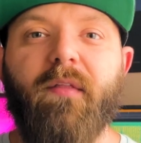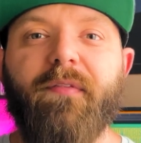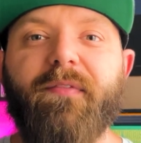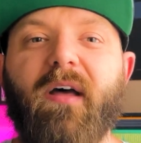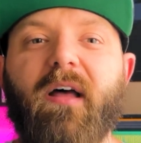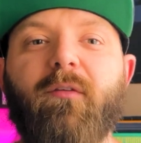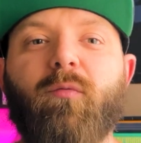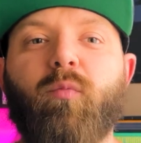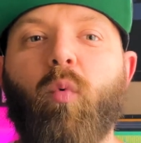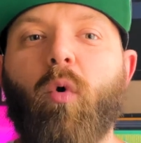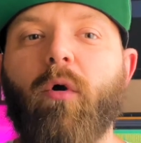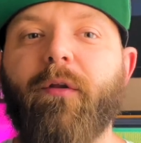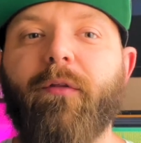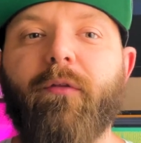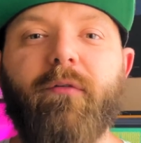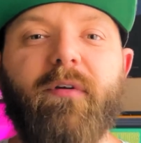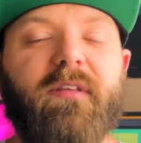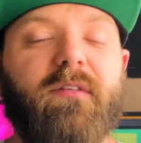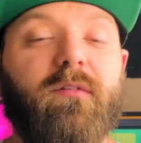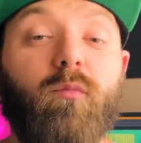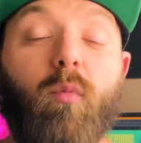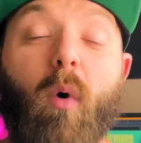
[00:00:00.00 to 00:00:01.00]
That's one of the
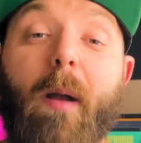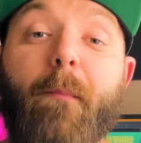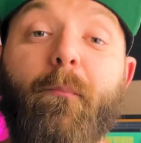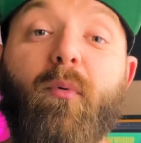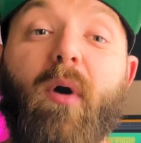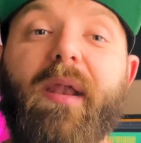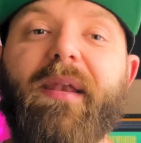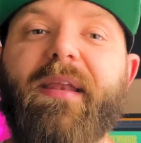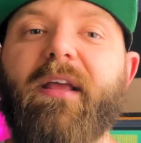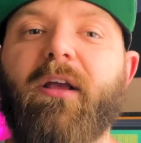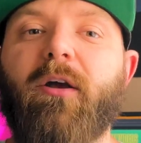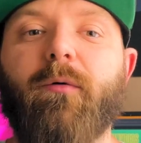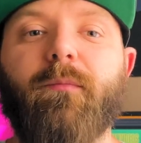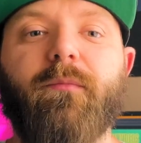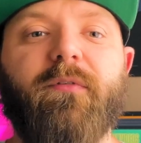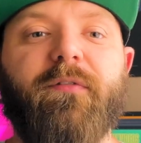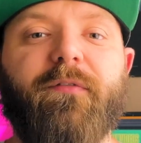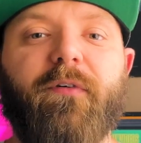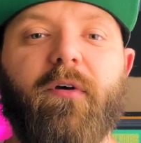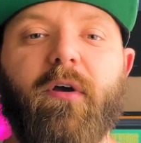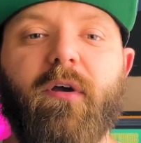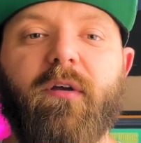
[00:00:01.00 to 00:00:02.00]
reasons why branding
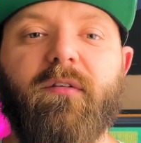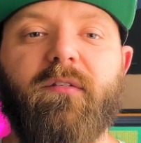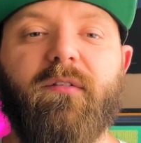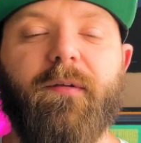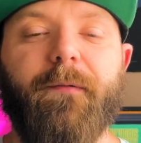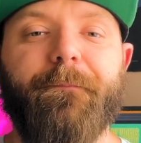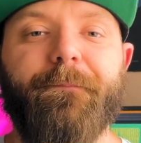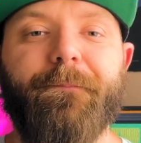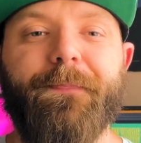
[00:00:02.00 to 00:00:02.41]
comes first.